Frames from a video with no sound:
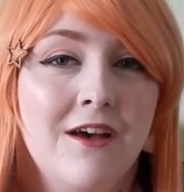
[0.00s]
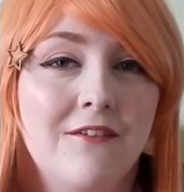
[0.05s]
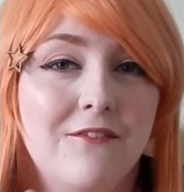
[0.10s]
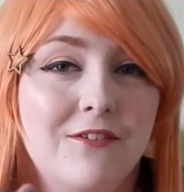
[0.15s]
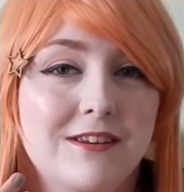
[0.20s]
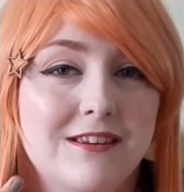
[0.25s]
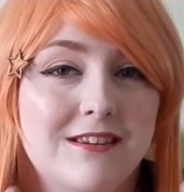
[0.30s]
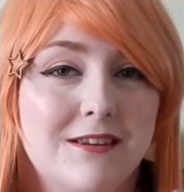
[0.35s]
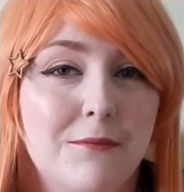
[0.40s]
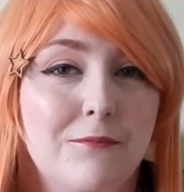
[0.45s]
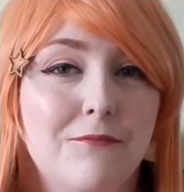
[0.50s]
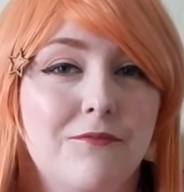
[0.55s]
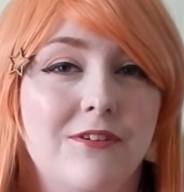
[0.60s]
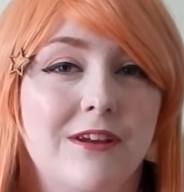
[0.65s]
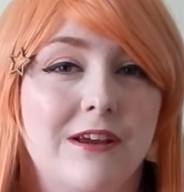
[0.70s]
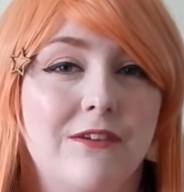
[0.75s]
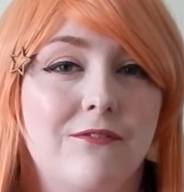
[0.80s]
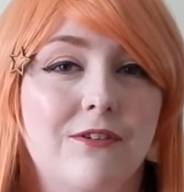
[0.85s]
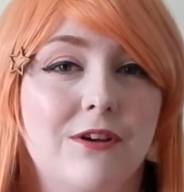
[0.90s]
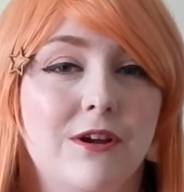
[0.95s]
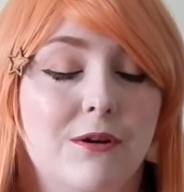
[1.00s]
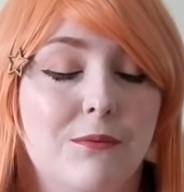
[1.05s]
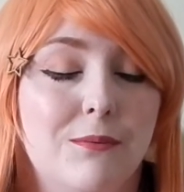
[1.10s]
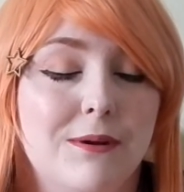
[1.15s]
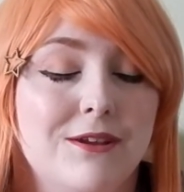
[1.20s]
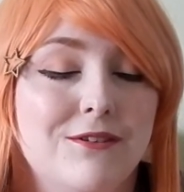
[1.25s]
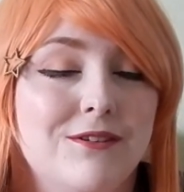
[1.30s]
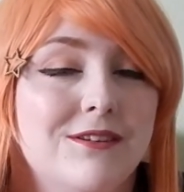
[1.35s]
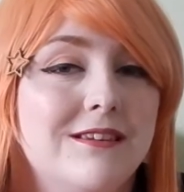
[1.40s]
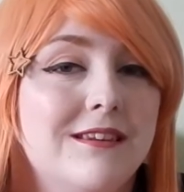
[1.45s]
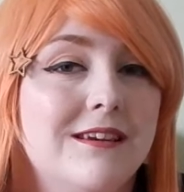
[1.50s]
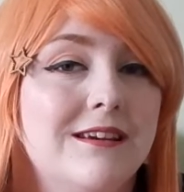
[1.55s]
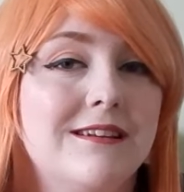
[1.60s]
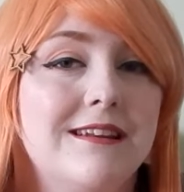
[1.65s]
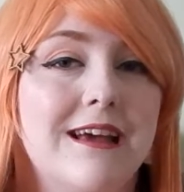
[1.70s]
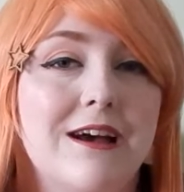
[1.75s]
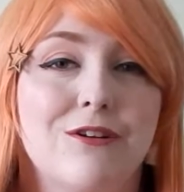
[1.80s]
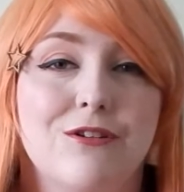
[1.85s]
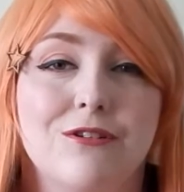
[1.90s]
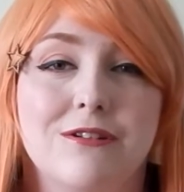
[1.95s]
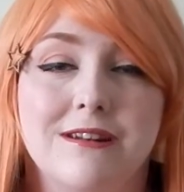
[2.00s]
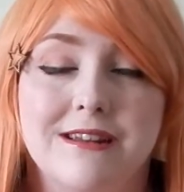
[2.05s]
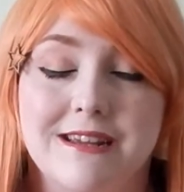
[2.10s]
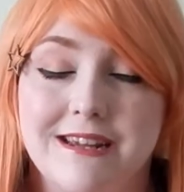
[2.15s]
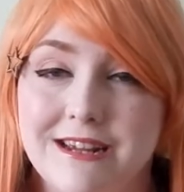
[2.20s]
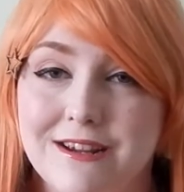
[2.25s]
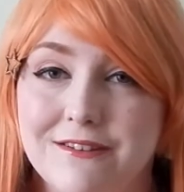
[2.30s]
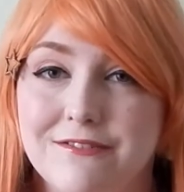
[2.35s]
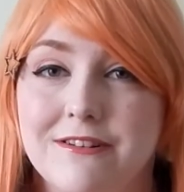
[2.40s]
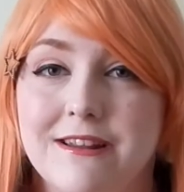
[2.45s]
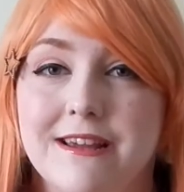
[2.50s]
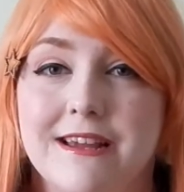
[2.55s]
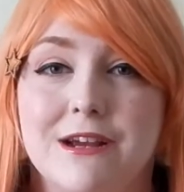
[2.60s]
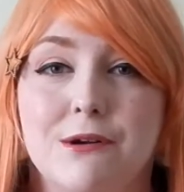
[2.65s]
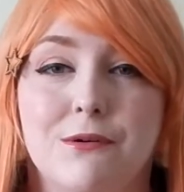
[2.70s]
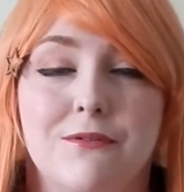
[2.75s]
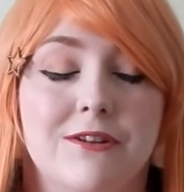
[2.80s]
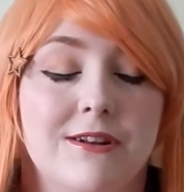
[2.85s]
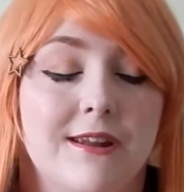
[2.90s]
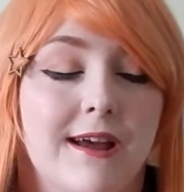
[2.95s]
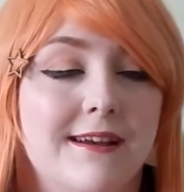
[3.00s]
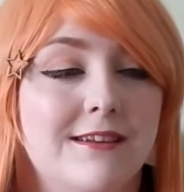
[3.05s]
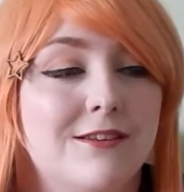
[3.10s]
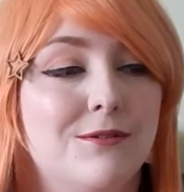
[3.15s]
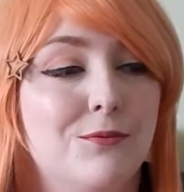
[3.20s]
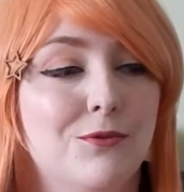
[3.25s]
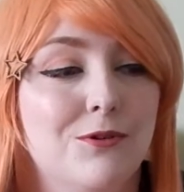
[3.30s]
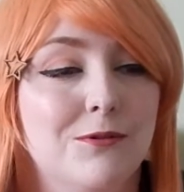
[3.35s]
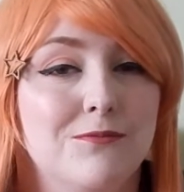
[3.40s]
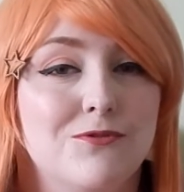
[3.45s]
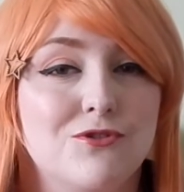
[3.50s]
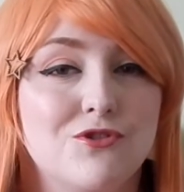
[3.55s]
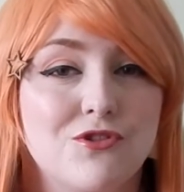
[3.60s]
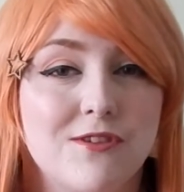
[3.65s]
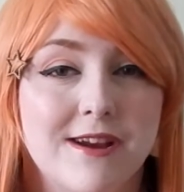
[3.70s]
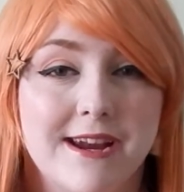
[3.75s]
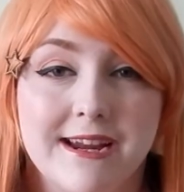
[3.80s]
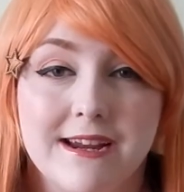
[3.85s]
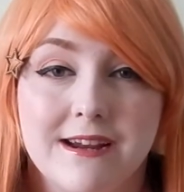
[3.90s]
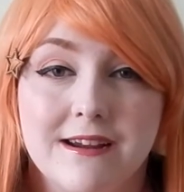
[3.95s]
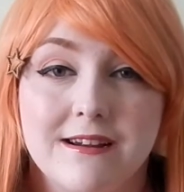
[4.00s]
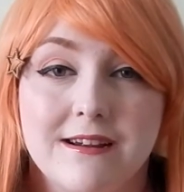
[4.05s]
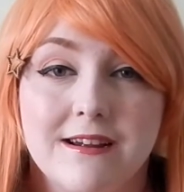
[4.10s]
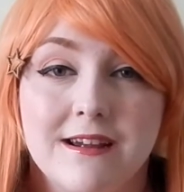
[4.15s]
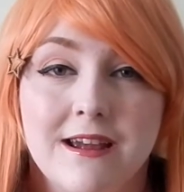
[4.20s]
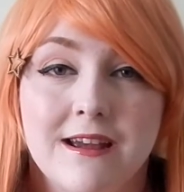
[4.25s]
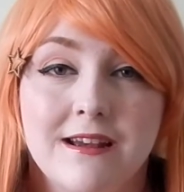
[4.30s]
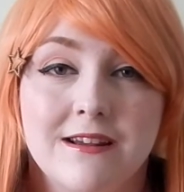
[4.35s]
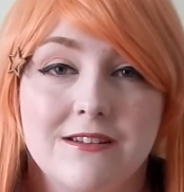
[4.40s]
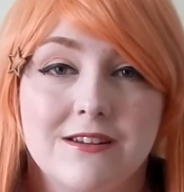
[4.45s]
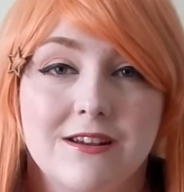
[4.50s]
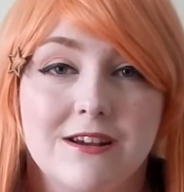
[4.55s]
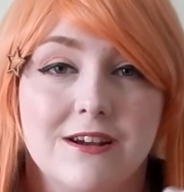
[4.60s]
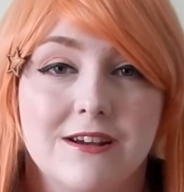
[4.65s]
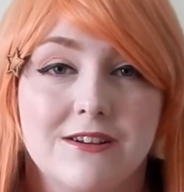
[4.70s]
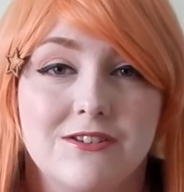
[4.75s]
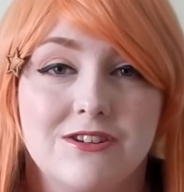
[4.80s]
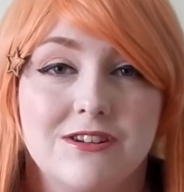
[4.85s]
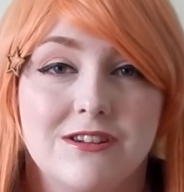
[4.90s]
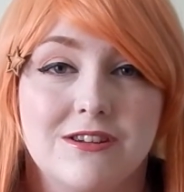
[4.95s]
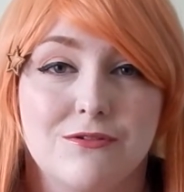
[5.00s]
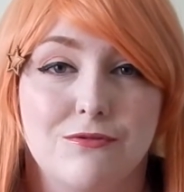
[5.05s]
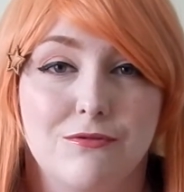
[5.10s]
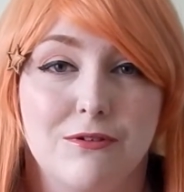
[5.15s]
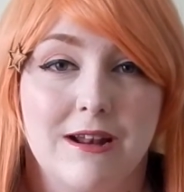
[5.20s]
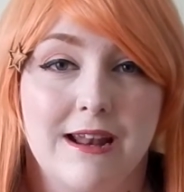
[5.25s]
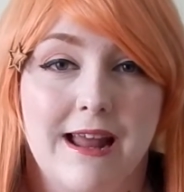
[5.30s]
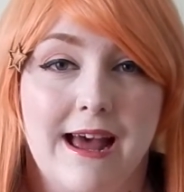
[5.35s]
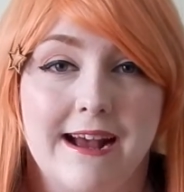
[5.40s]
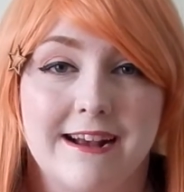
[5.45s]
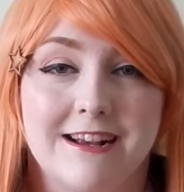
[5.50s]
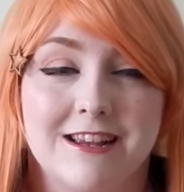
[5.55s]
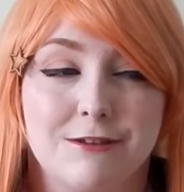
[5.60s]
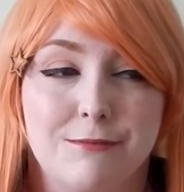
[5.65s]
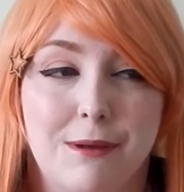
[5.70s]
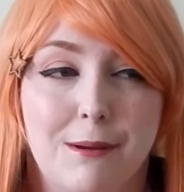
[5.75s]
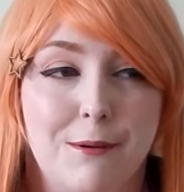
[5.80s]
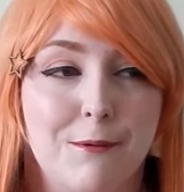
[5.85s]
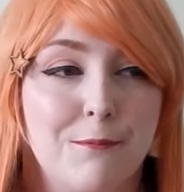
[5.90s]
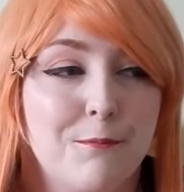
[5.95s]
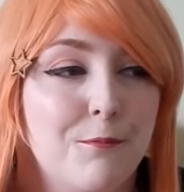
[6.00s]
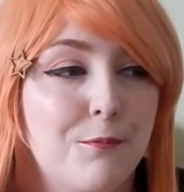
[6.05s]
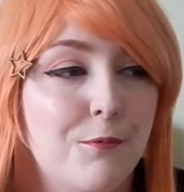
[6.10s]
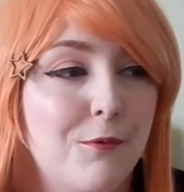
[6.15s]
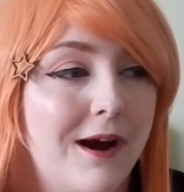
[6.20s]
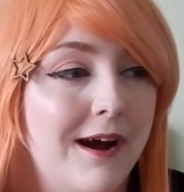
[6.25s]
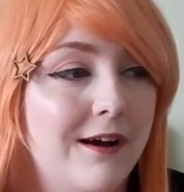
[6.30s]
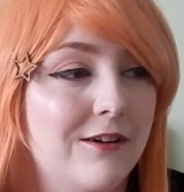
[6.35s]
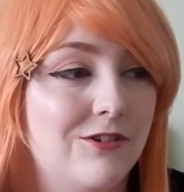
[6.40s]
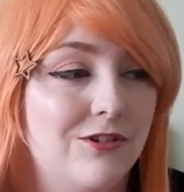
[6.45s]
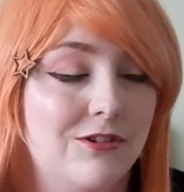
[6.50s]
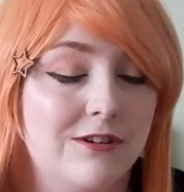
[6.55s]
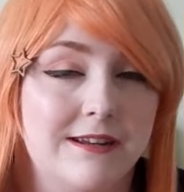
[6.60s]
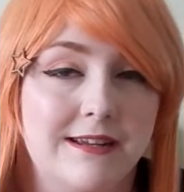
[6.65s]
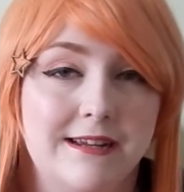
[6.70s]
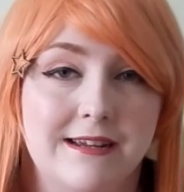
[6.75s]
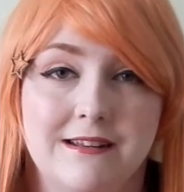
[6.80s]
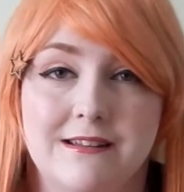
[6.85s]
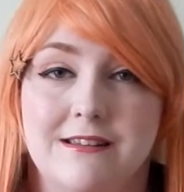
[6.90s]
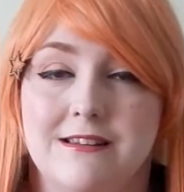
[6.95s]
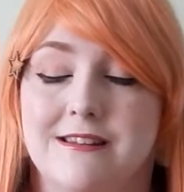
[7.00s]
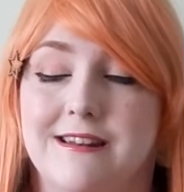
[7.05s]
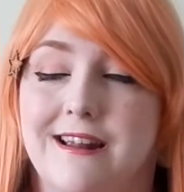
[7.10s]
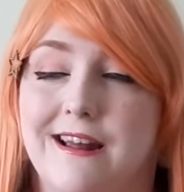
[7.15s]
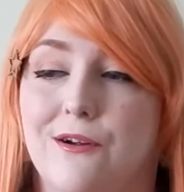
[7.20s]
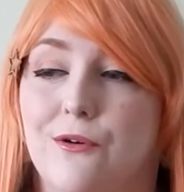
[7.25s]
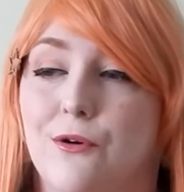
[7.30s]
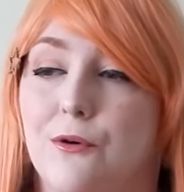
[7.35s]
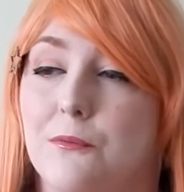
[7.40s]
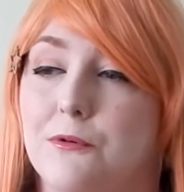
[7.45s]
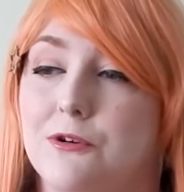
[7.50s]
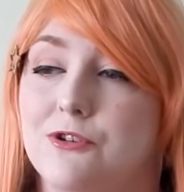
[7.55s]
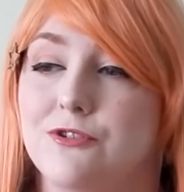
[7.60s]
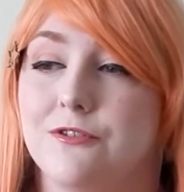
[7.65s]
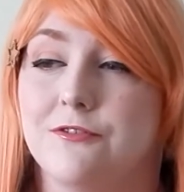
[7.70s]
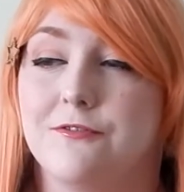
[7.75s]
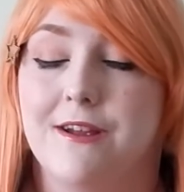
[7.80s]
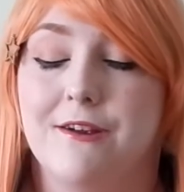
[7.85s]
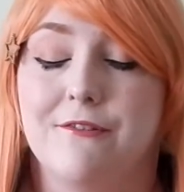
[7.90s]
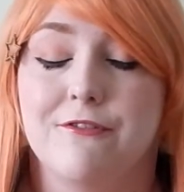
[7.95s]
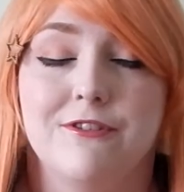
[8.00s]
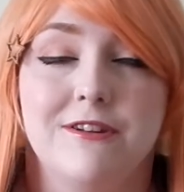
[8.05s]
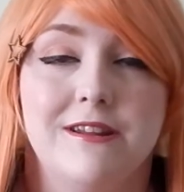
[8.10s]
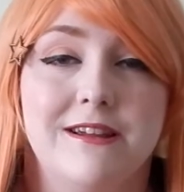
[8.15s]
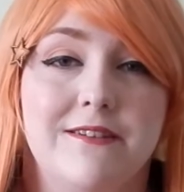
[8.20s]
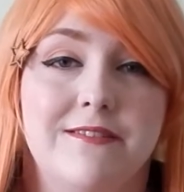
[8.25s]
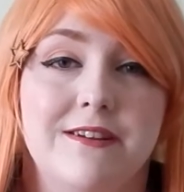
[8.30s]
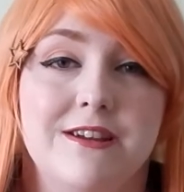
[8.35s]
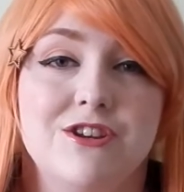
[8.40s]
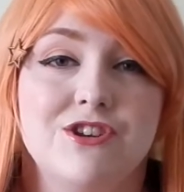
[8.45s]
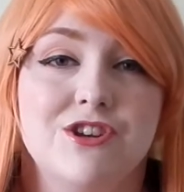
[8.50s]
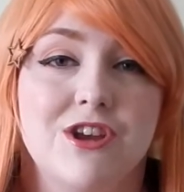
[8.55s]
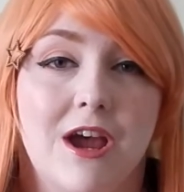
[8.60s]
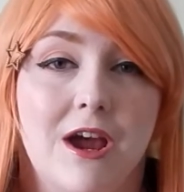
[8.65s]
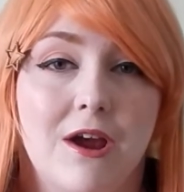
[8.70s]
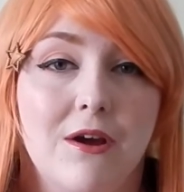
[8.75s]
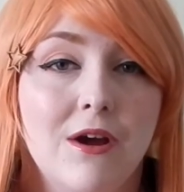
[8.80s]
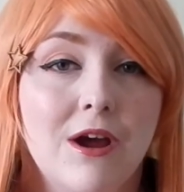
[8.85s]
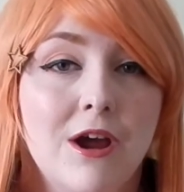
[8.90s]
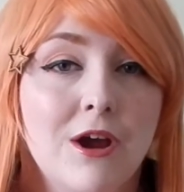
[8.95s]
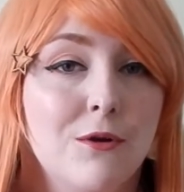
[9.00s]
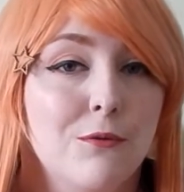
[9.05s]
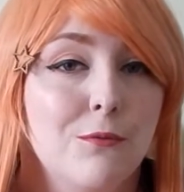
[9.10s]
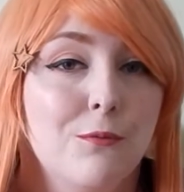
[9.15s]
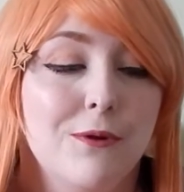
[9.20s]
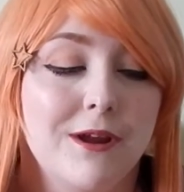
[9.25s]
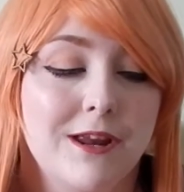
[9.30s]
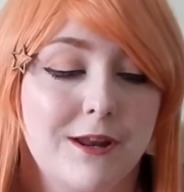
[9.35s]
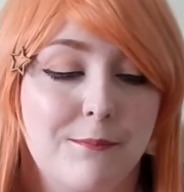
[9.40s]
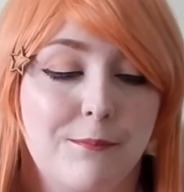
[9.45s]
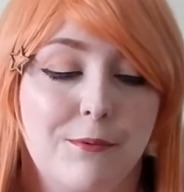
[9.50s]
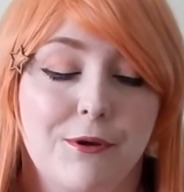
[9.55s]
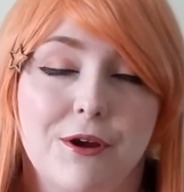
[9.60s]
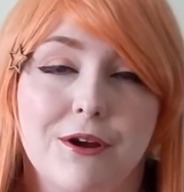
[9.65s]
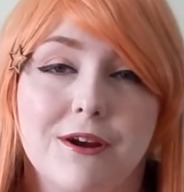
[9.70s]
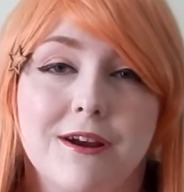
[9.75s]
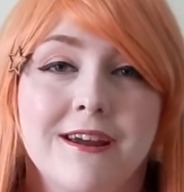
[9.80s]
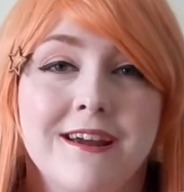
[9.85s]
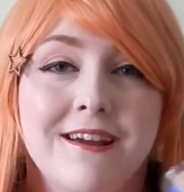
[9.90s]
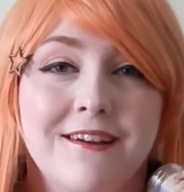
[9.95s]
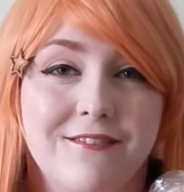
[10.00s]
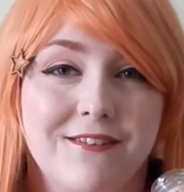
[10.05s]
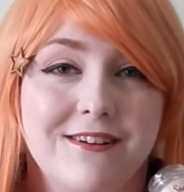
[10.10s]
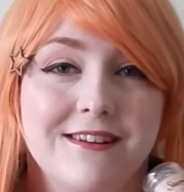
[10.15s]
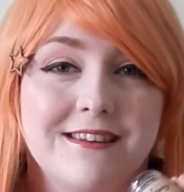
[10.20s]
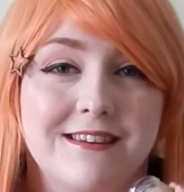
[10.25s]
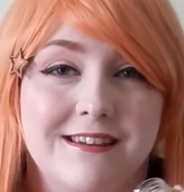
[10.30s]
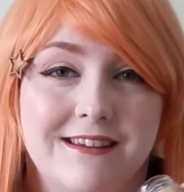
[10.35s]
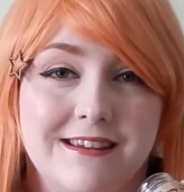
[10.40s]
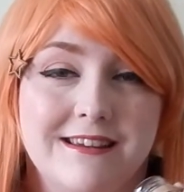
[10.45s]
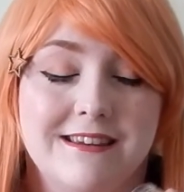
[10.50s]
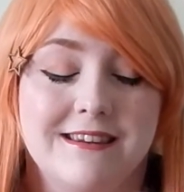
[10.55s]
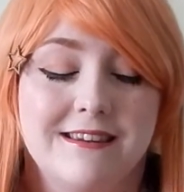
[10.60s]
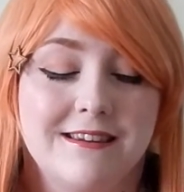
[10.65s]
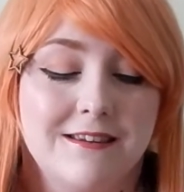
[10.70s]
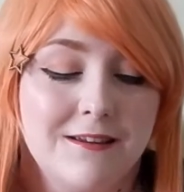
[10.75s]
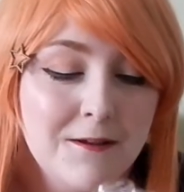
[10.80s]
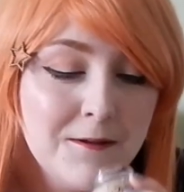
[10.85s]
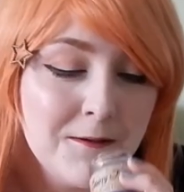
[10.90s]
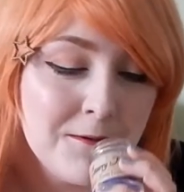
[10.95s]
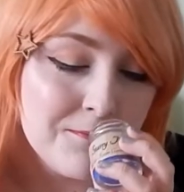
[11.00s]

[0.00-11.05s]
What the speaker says: but something that when you sit down an evening with a nice warm drink to just relax, maybe browse on the internet or watch your favourite TV show, read a book, this is